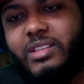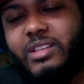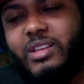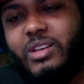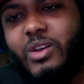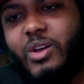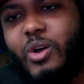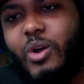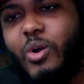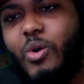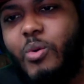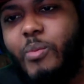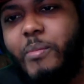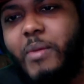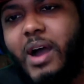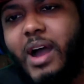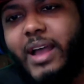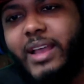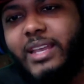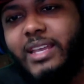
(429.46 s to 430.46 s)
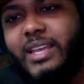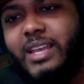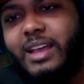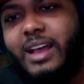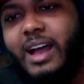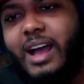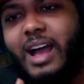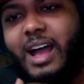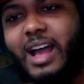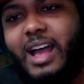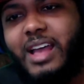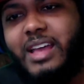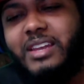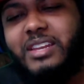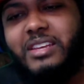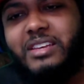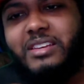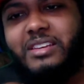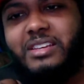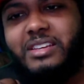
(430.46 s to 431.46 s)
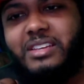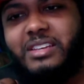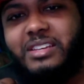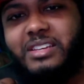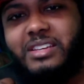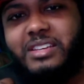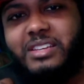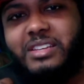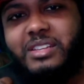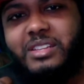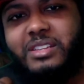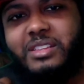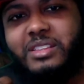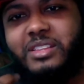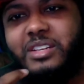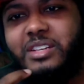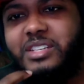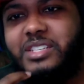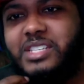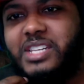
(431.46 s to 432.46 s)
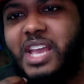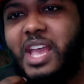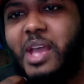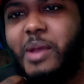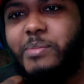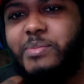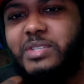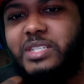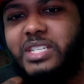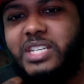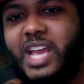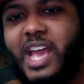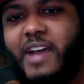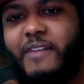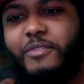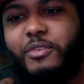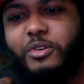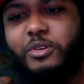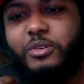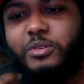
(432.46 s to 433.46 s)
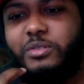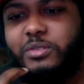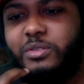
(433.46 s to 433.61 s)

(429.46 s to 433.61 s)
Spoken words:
Oh my god. The damn devil.